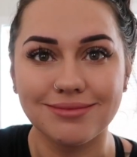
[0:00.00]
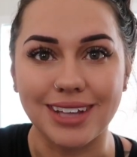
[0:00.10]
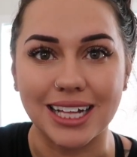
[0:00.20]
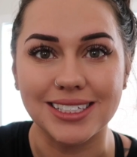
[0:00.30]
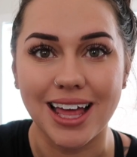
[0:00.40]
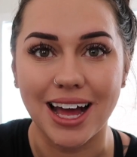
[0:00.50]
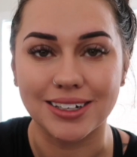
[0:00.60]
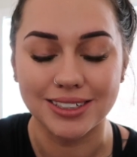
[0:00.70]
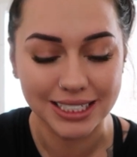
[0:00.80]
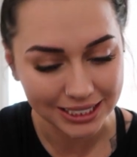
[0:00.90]
that's
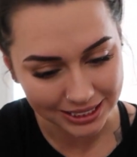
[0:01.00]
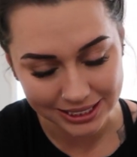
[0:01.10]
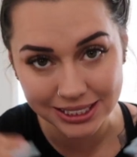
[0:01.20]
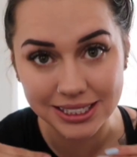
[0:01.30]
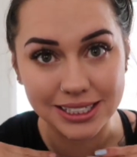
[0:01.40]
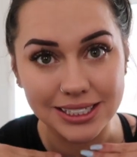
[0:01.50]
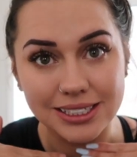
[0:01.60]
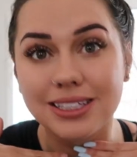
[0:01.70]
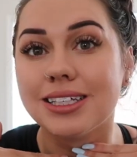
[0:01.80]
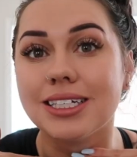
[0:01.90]
that.
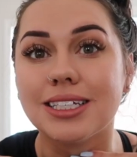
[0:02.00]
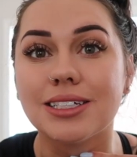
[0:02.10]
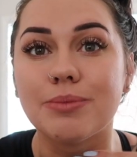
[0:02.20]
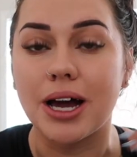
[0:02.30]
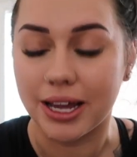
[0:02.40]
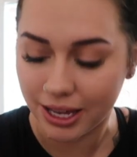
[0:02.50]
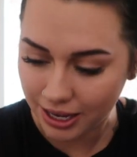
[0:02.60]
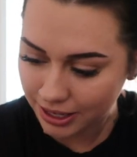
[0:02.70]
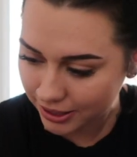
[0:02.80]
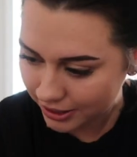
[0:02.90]
This is
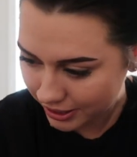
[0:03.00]
my